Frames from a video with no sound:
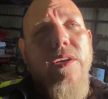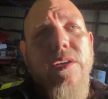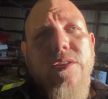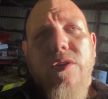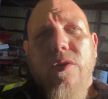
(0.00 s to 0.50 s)

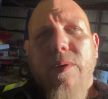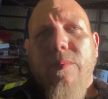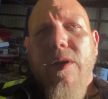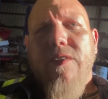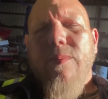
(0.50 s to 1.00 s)
So
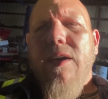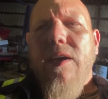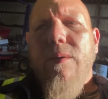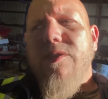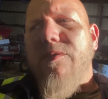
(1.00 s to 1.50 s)
people ask me, hey,
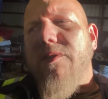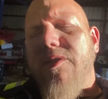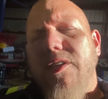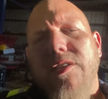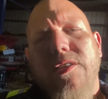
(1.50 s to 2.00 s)
how much to build
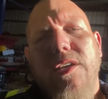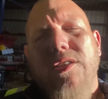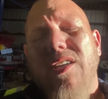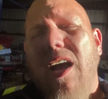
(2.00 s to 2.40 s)
such and such?